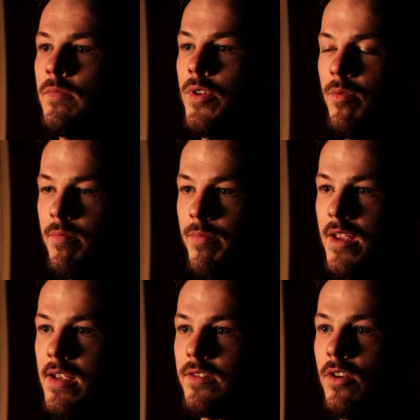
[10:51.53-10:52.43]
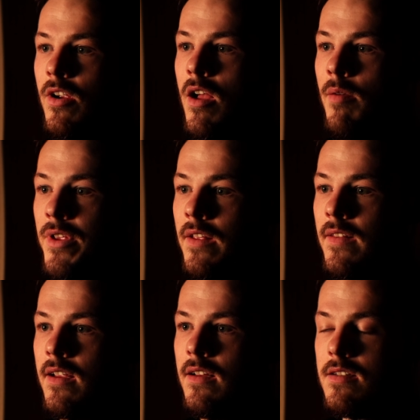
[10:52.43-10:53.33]
Human beings are a being
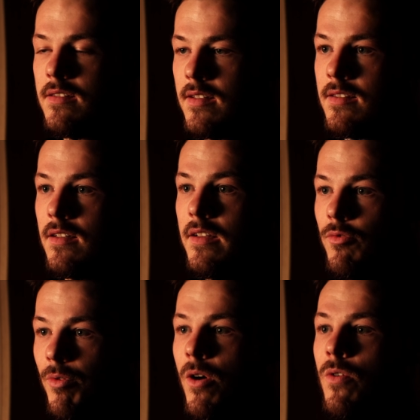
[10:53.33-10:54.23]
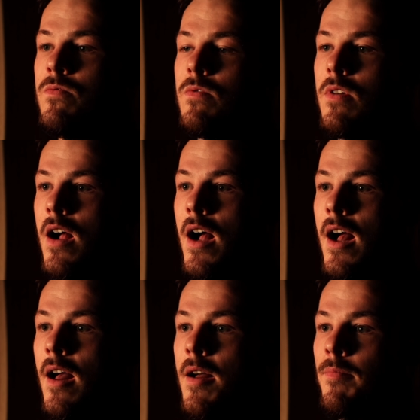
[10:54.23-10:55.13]
that can consistently grow.
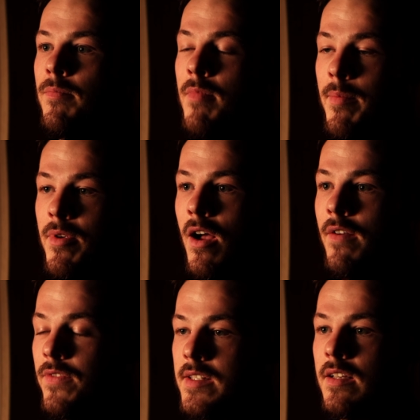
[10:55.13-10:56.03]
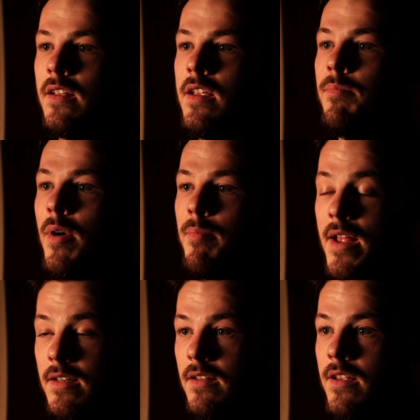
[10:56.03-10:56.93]
Maybe not physically, but
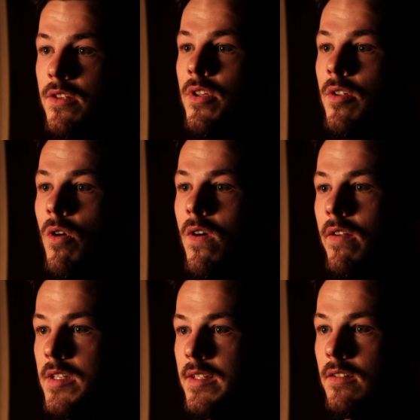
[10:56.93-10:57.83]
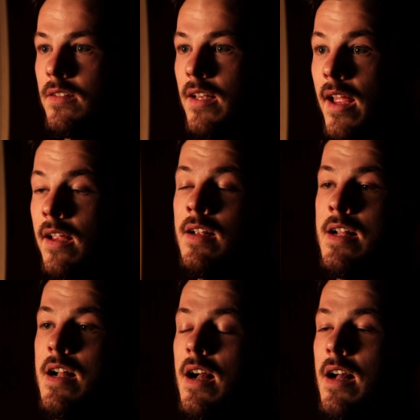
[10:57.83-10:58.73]
mentally you can grow every single day.
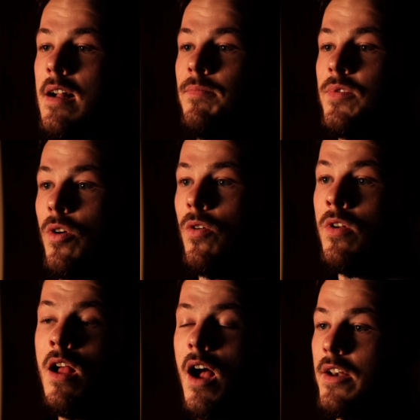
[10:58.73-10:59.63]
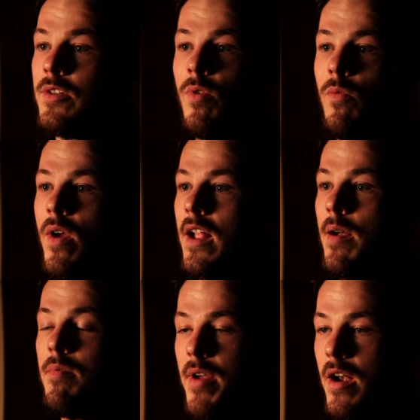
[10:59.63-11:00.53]
So I just want to wake
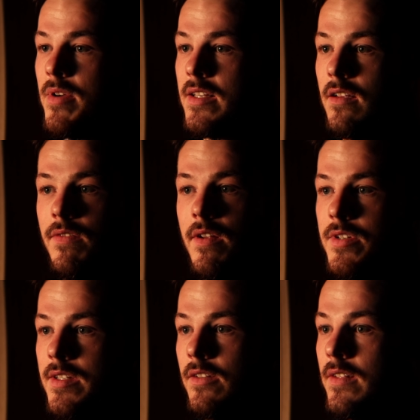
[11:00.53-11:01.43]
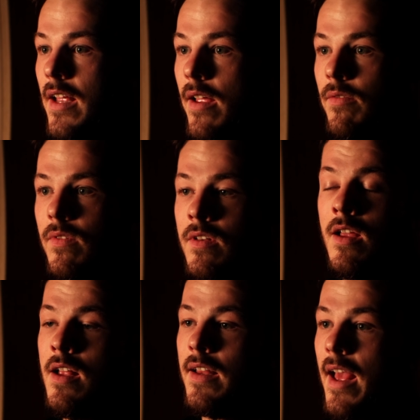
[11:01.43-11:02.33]
up and better myself every single day.
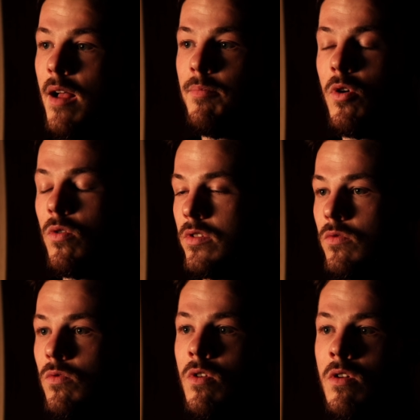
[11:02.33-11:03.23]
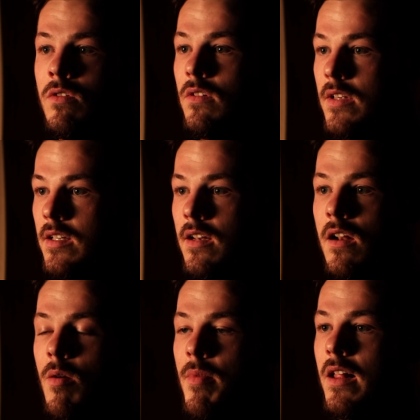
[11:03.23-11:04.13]
Get up, go to school, listen in
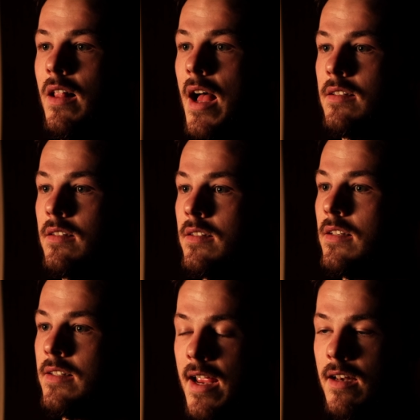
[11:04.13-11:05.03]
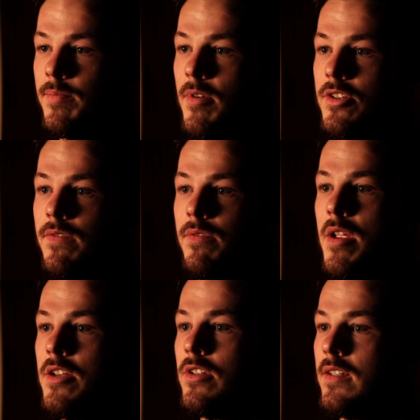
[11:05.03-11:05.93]
all my classes, attain as much
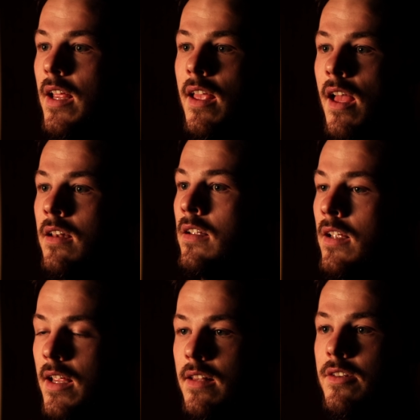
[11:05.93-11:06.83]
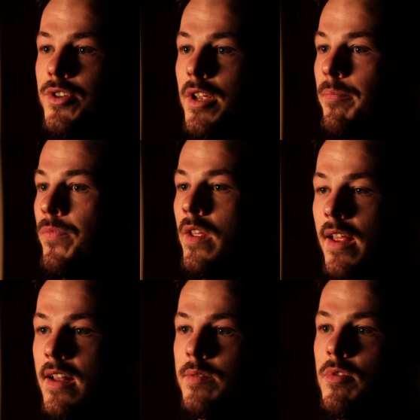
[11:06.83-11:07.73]
information as I can, hit the gym,
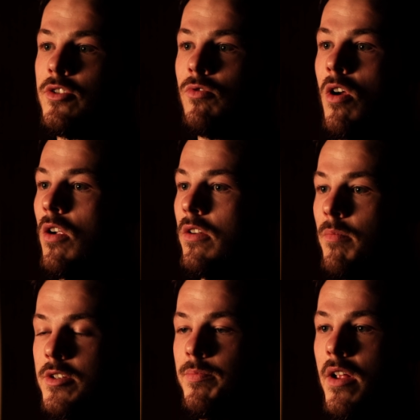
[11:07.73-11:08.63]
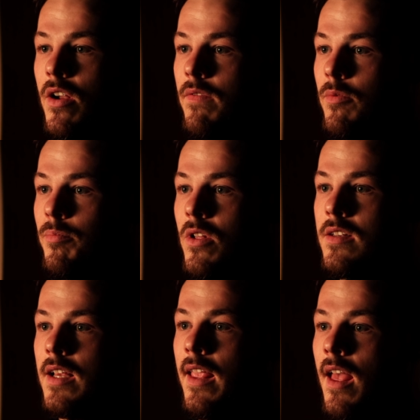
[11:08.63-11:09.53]
get as much stronger and much better at football
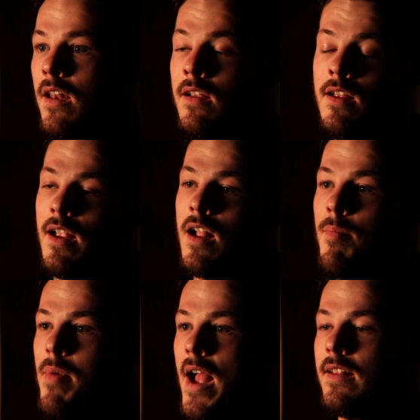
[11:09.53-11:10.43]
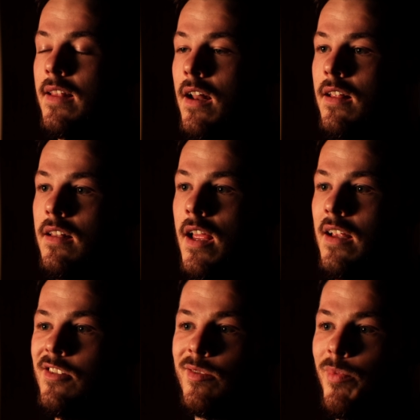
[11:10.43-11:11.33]
as I can, and come back at the end of the
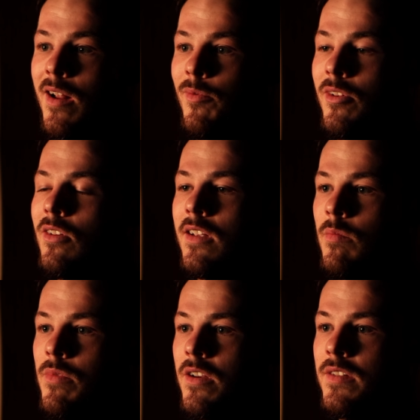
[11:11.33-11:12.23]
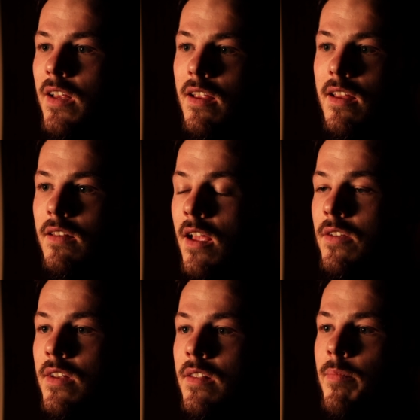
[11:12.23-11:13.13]
day just being able to look in the mirror and say, yeah,
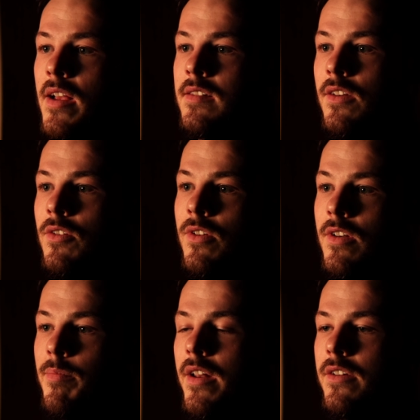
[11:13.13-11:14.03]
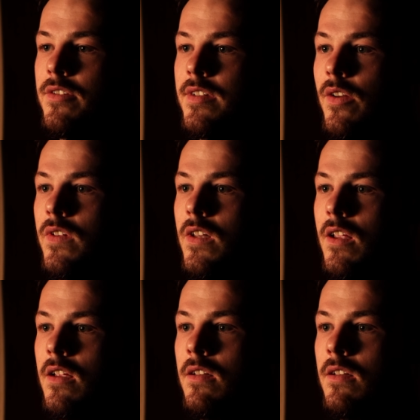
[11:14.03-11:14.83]
you did the best thing you could to better yourself today.